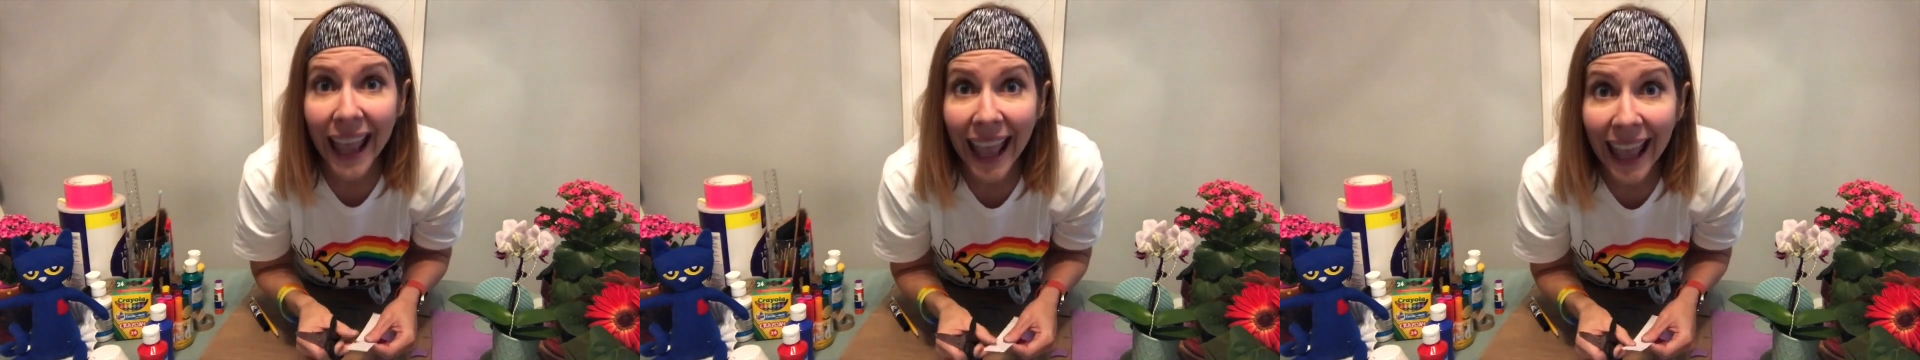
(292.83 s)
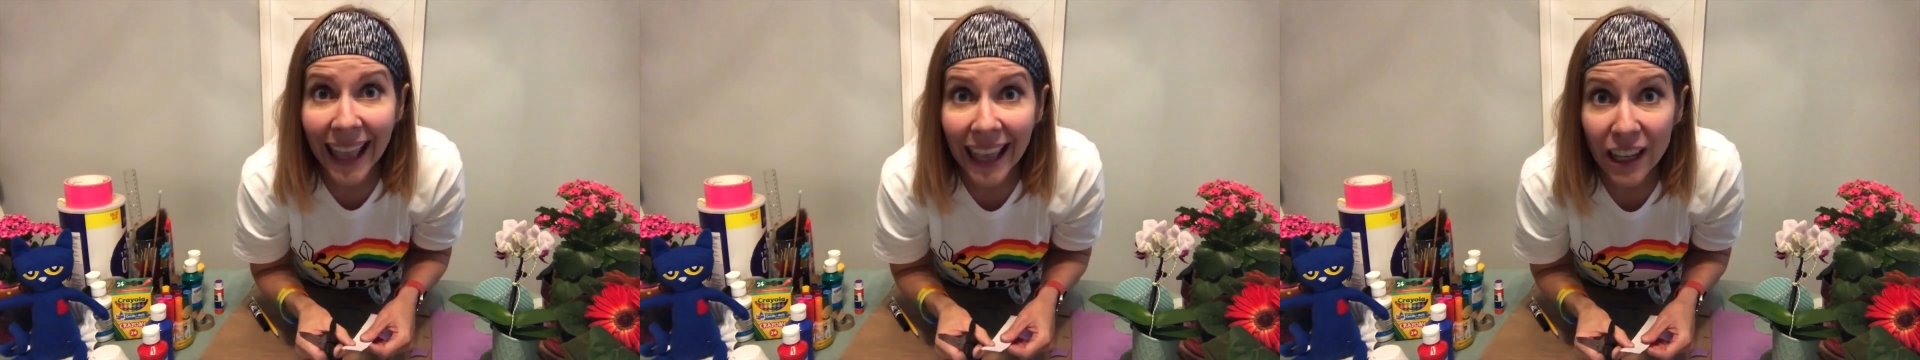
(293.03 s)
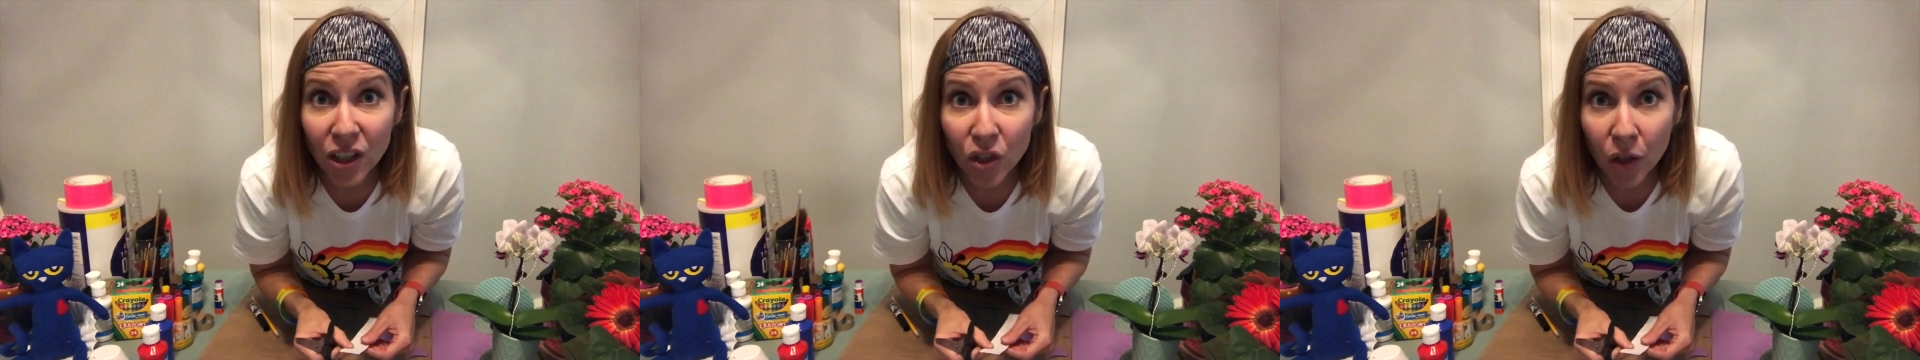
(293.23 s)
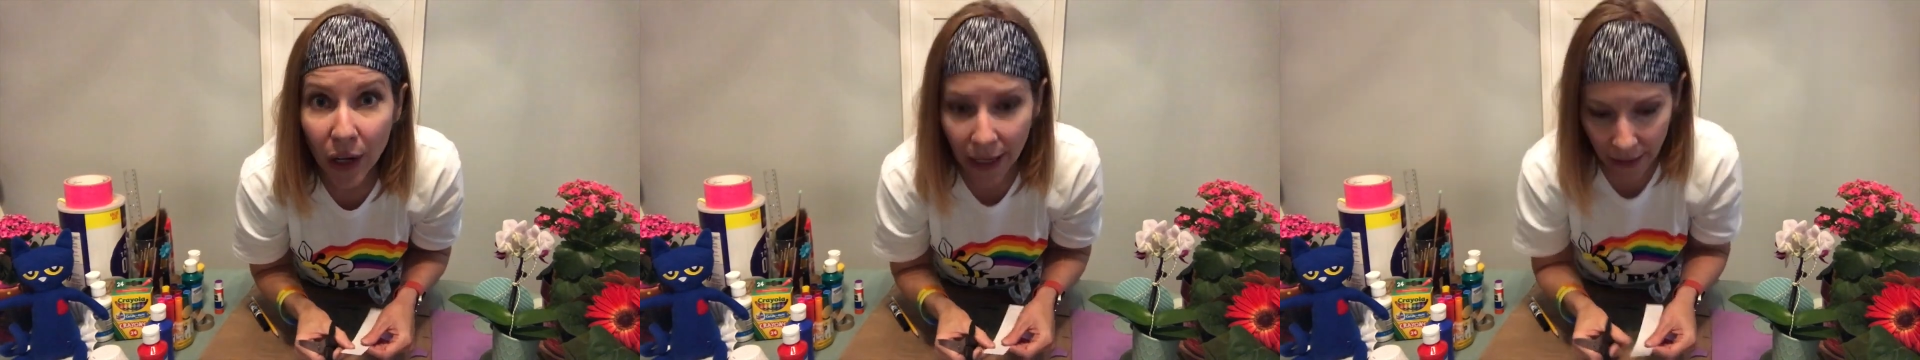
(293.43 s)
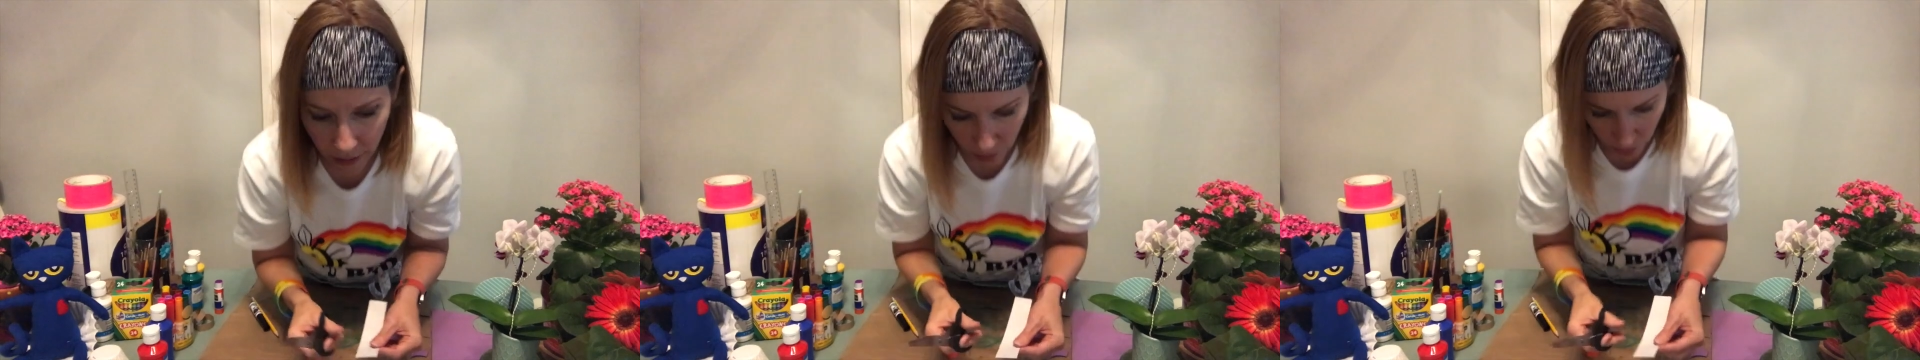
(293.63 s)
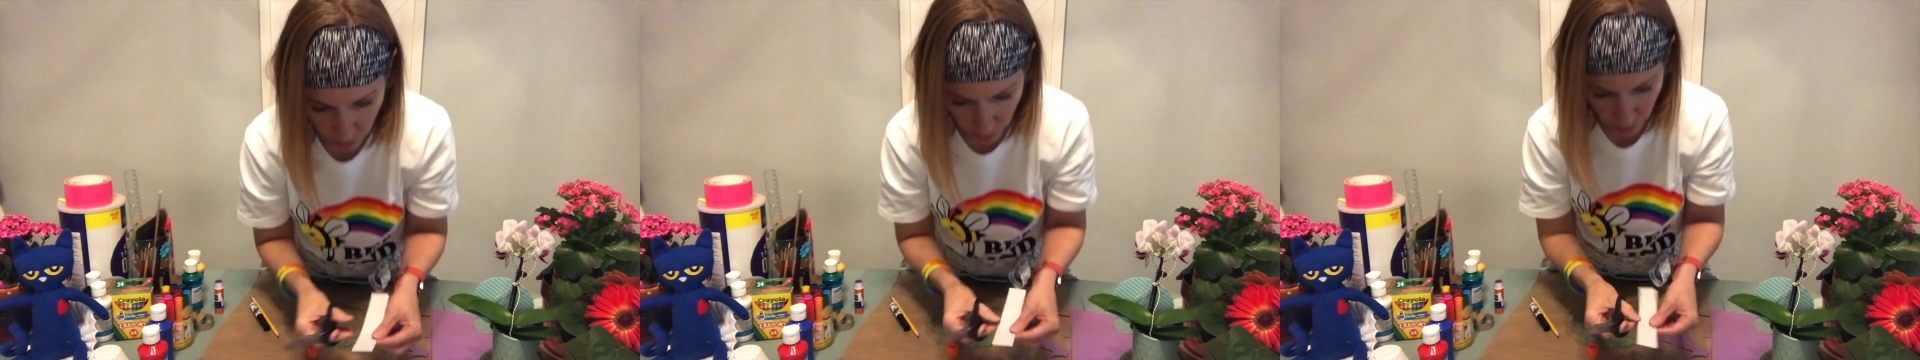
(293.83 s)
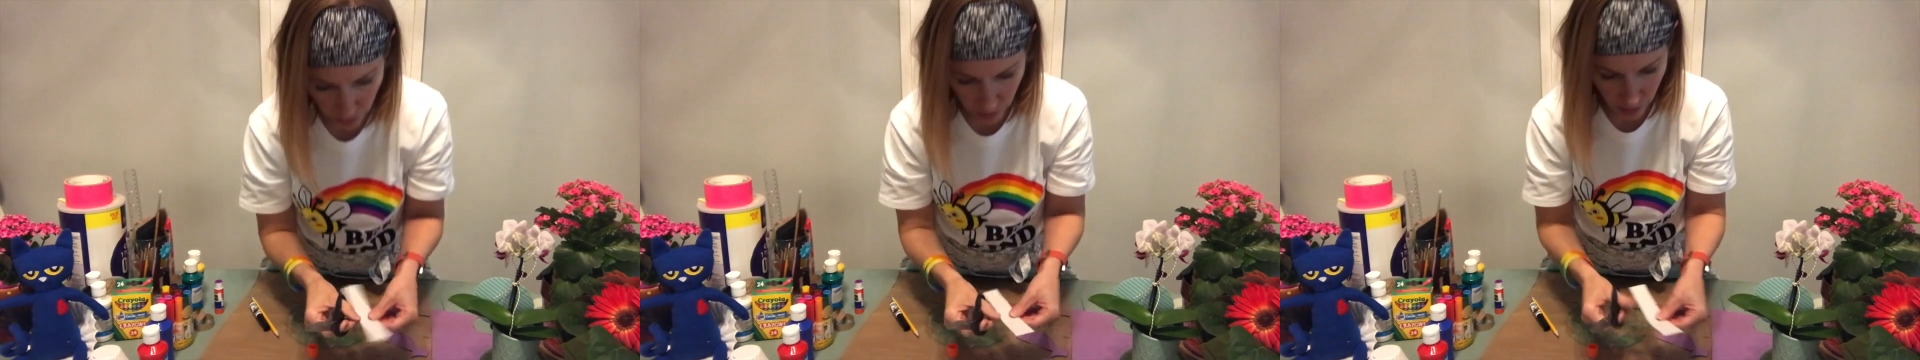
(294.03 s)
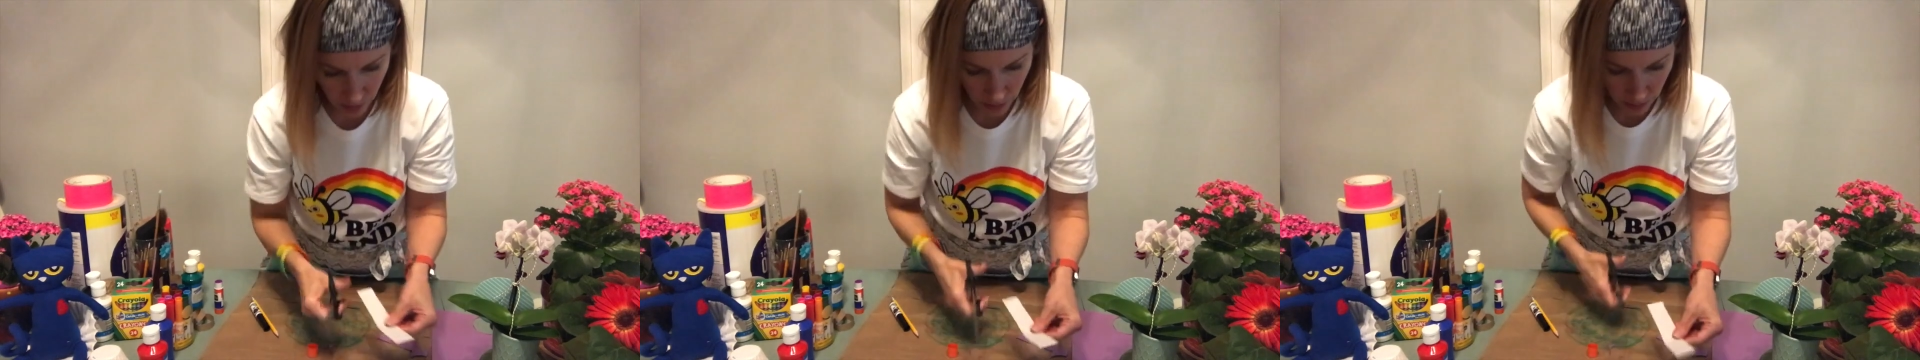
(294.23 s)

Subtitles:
and triangles.